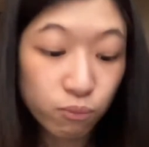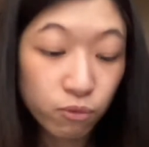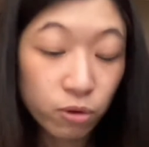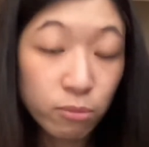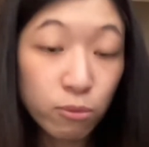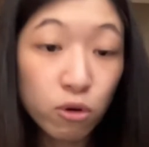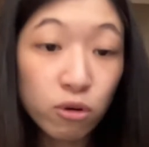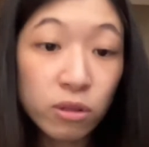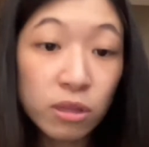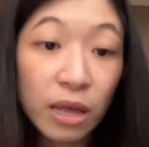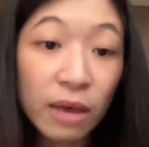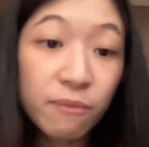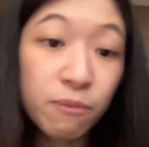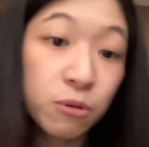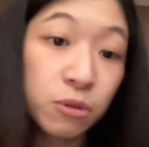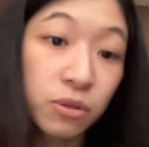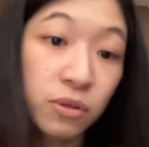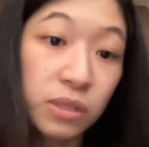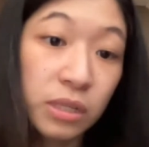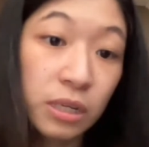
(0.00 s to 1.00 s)
Remote live
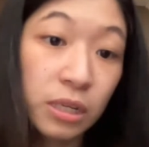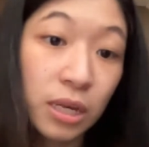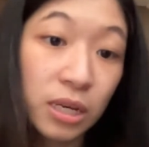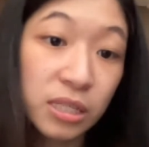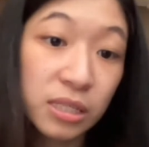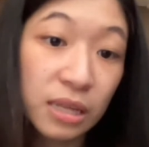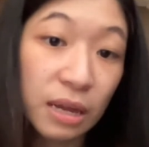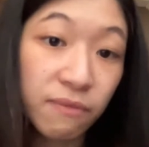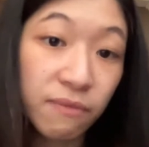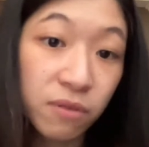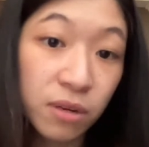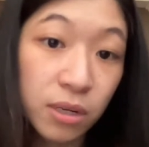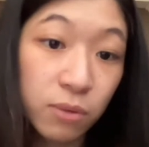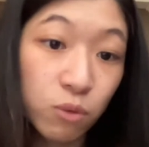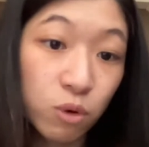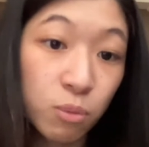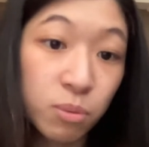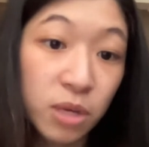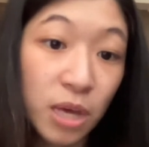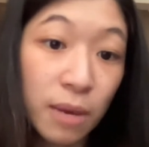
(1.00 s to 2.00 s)
producer like Stephanie
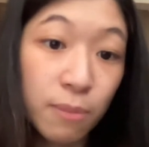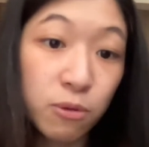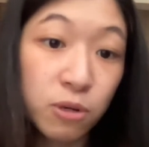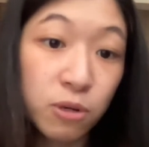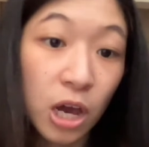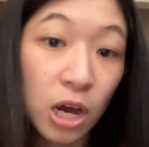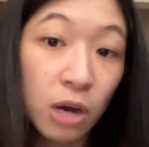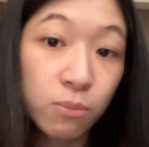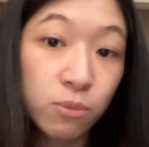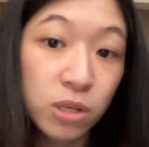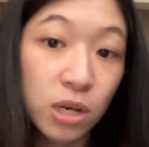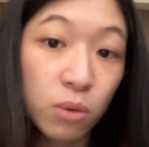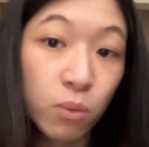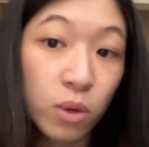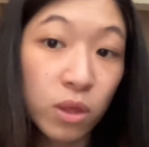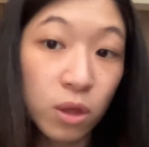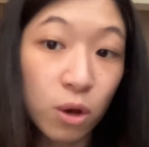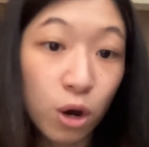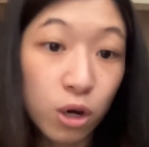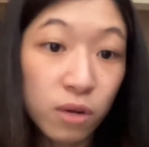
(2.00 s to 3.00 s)
will be help you out
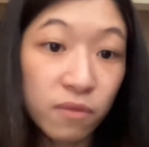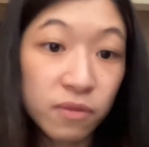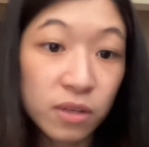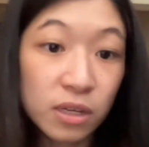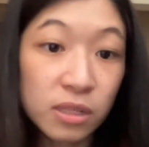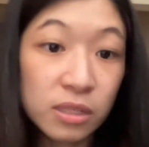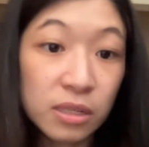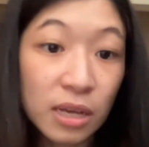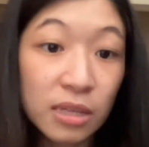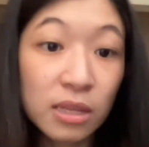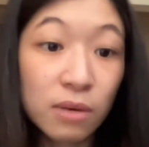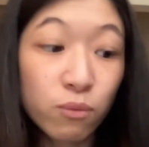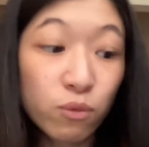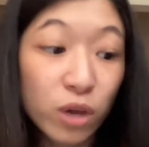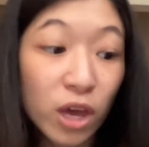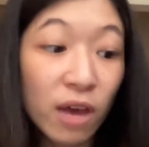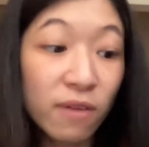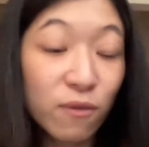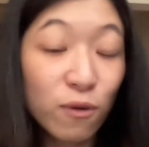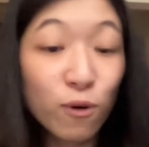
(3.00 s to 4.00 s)
with all of this, and then
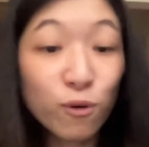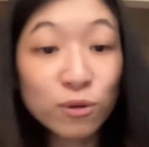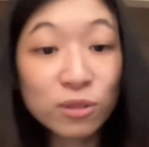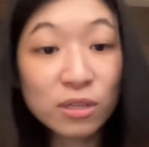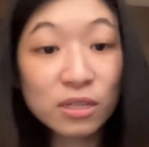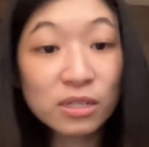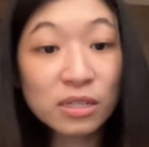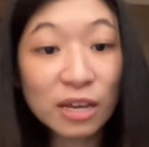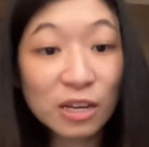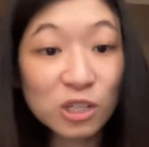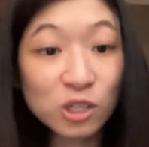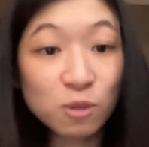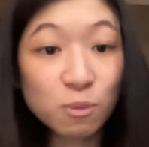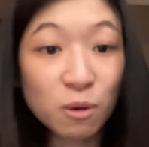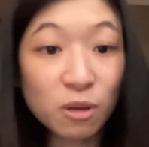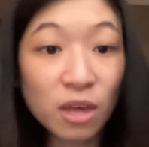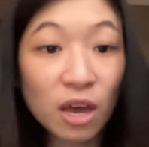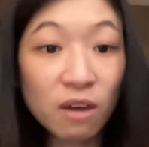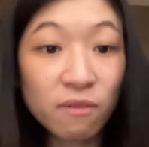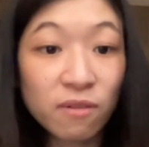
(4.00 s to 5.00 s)
we have all of these
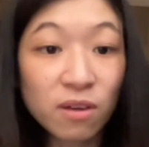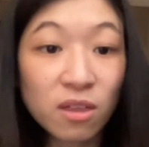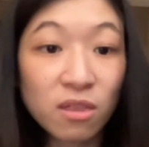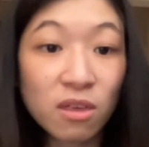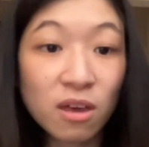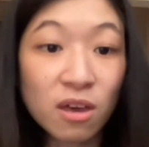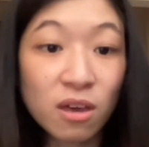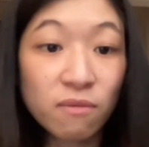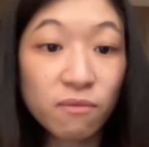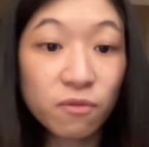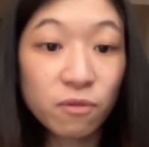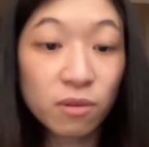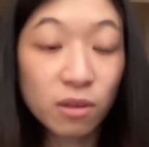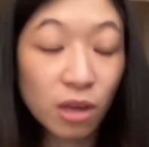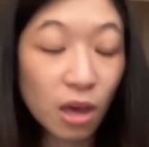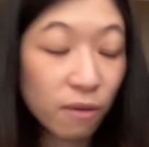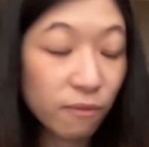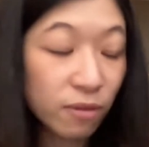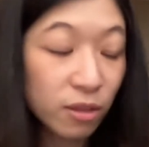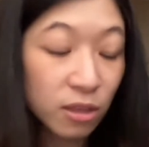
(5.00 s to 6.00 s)
experts having
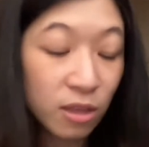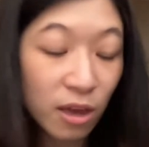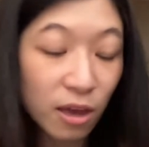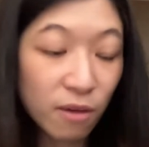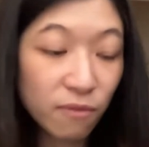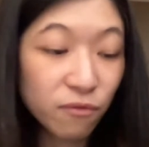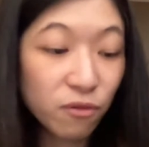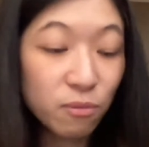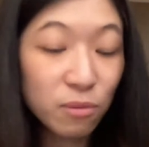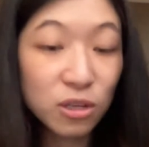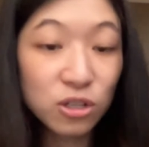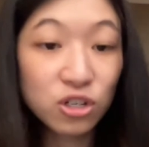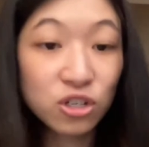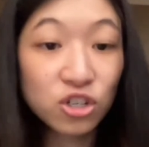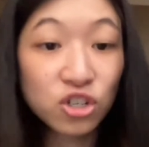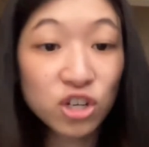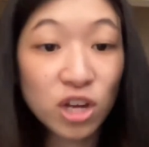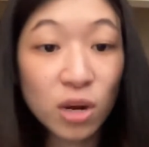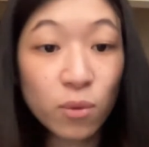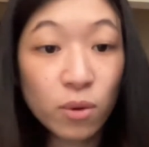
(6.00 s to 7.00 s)
their information
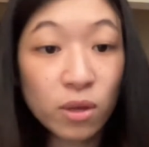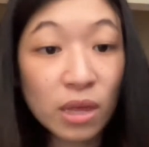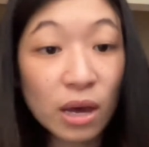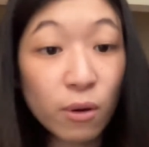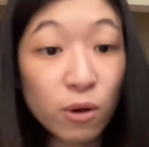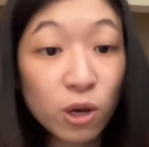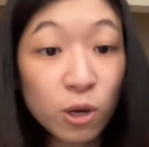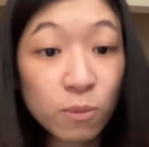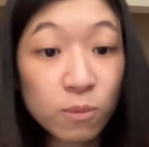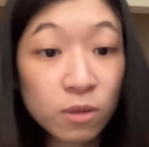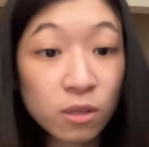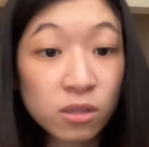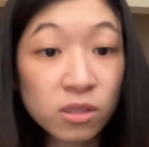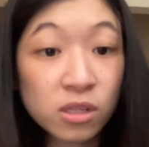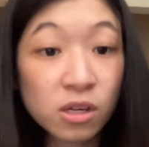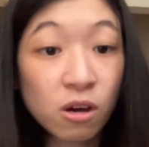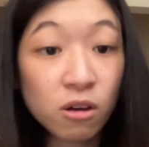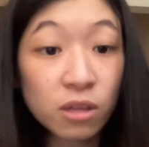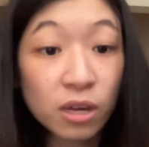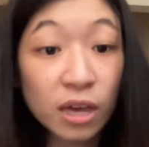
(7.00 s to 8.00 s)
shared with our
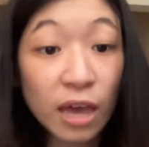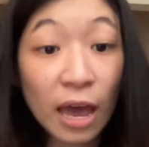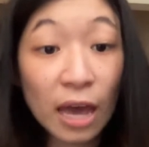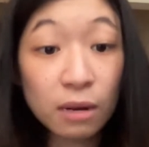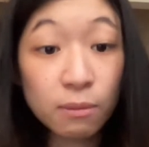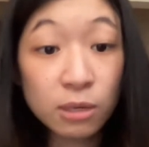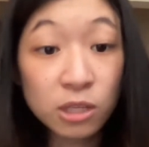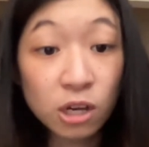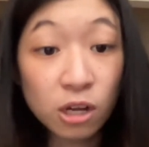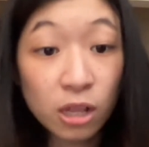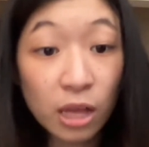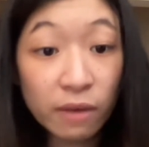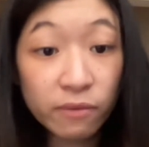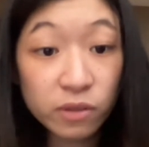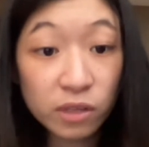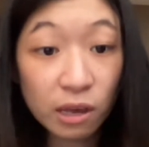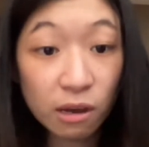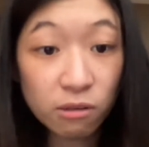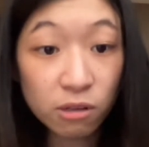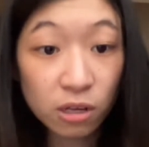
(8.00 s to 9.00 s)
community on
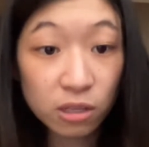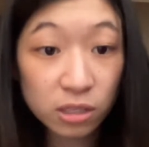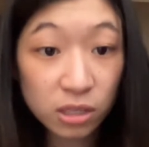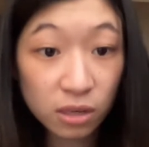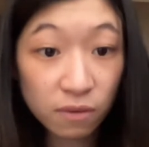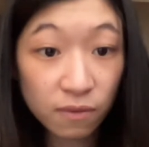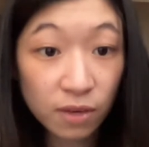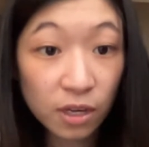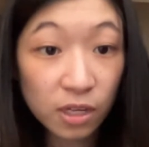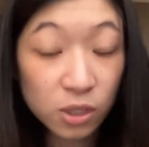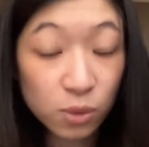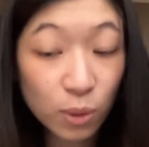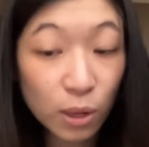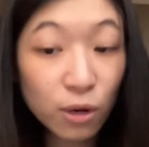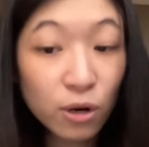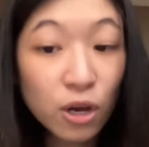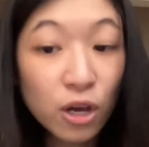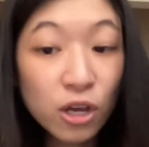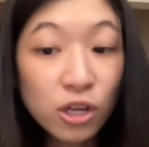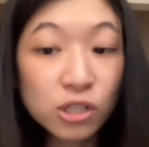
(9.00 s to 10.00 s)
academy.livescale.tv as
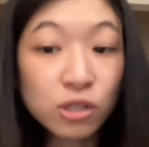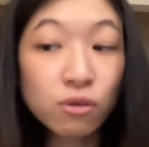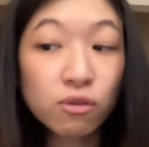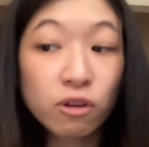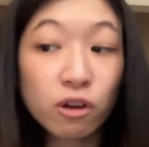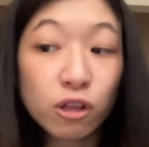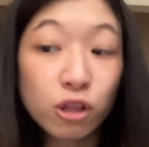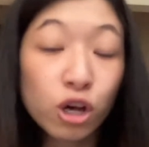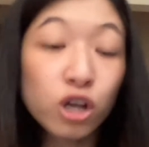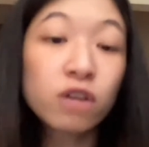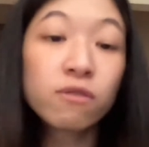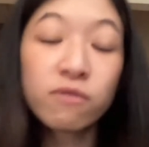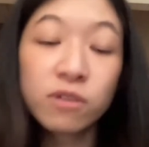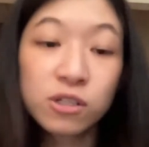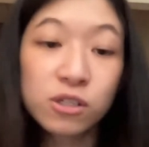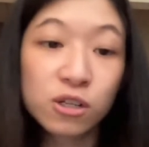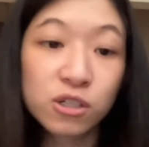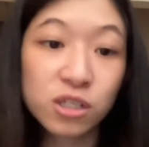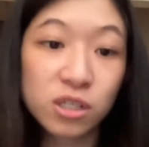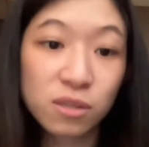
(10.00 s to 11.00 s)
well. So there are a lot of
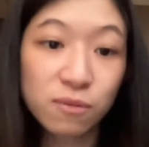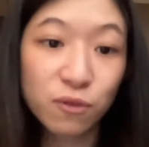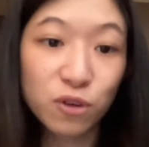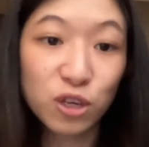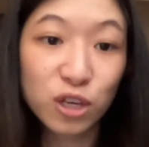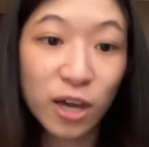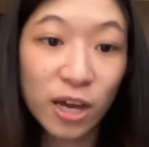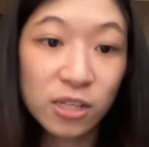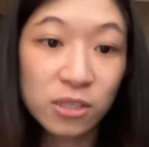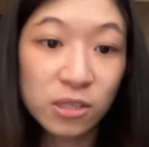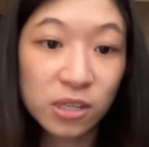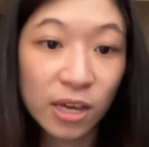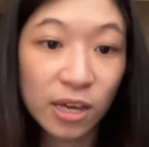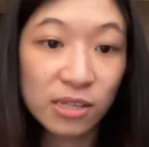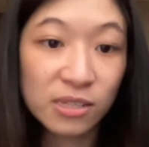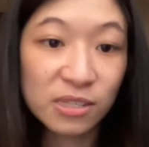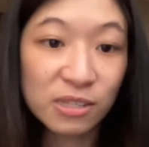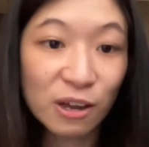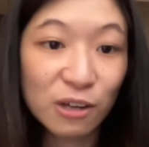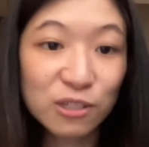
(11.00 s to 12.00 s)
resources for you guys to get
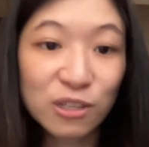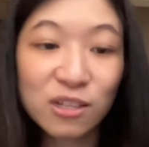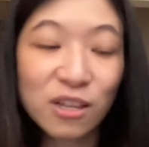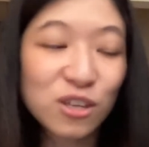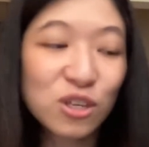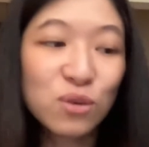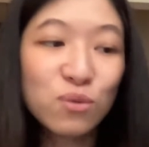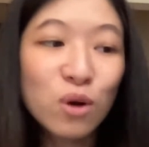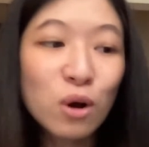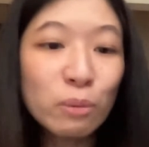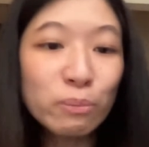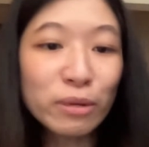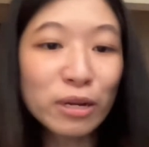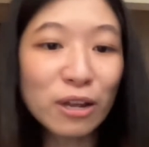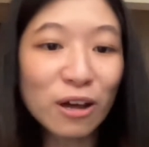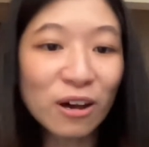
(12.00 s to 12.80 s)
started. Like you won't be